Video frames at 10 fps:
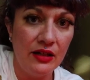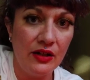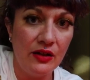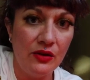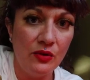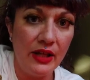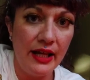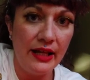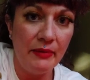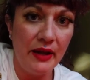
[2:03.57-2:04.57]
you don't
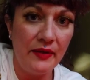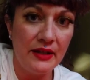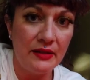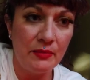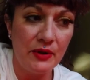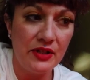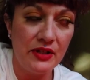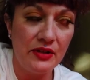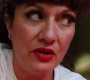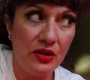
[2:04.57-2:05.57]
like about this
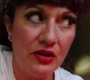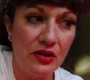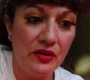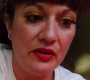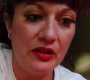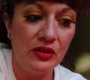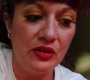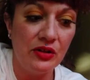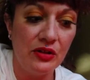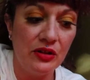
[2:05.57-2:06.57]
person, or uh,
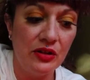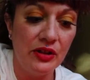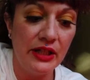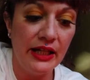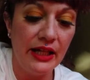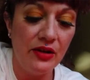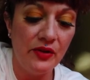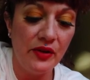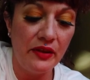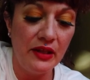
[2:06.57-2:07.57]
looking at
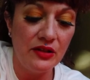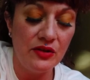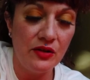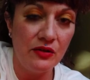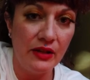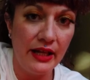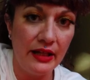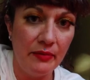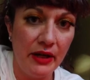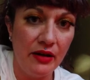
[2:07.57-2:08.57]
all the things you don't
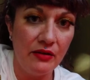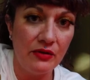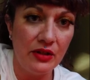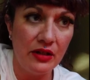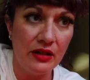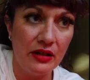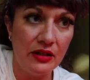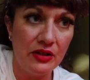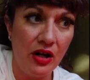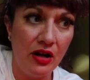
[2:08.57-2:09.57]
like about
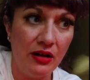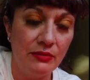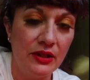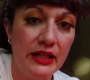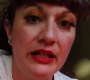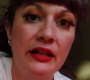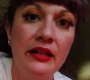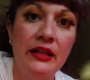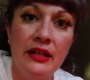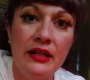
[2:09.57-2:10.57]
a job or
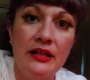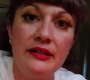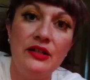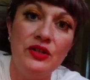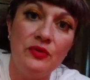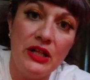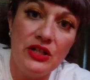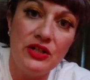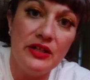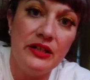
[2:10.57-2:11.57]
any
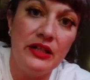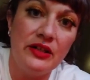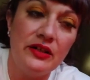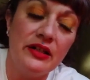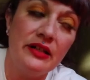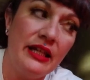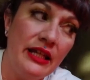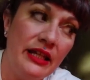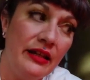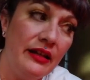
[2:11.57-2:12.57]
situation that you're
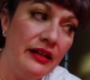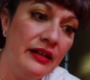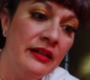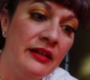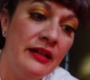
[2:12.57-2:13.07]
in.